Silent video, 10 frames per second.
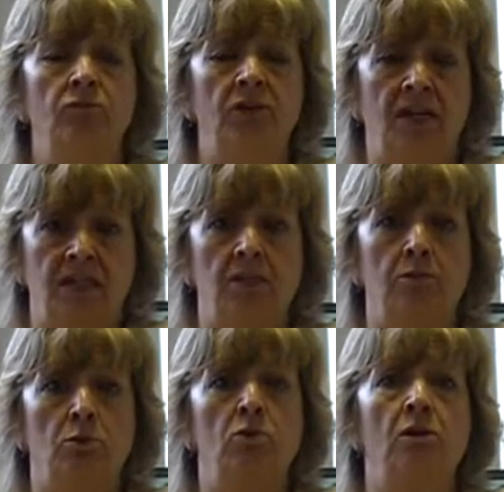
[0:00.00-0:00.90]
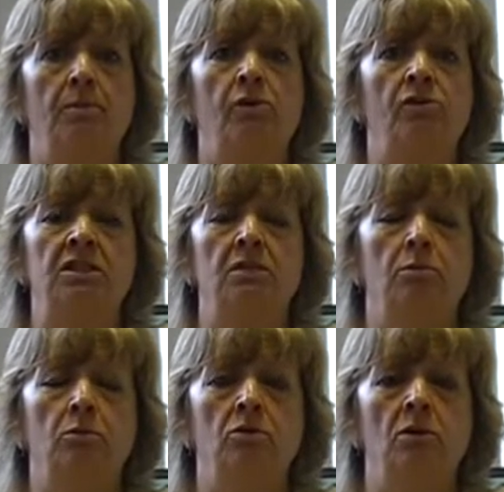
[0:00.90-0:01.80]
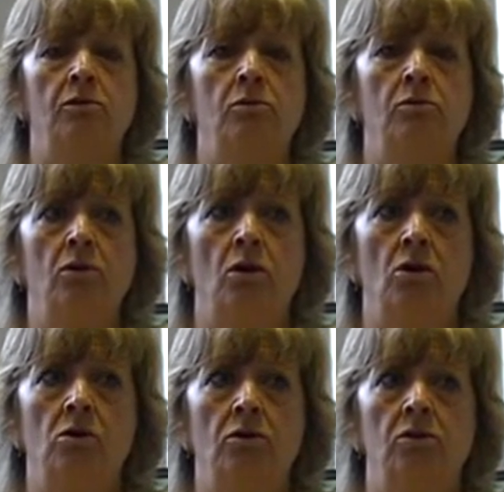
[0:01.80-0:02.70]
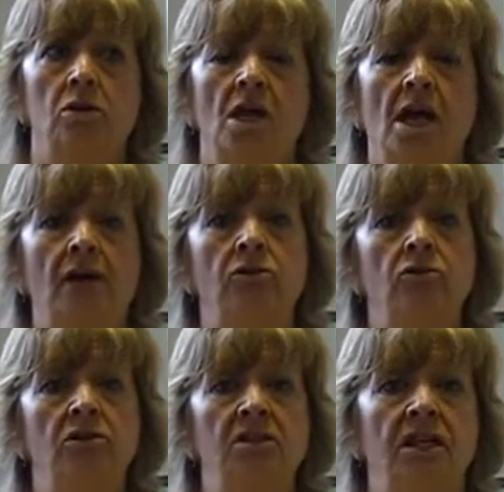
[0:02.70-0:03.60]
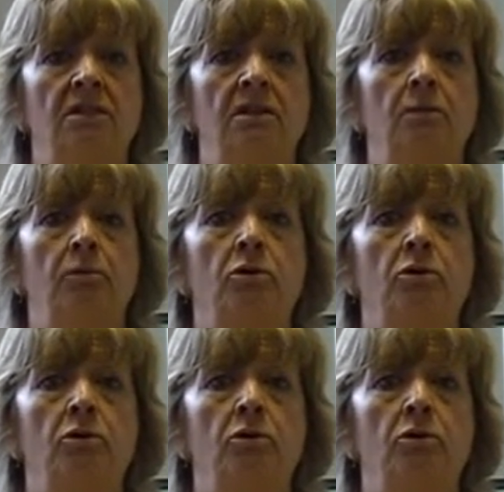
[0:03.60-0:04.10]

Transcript: progressing smoothly through the course, and understanding the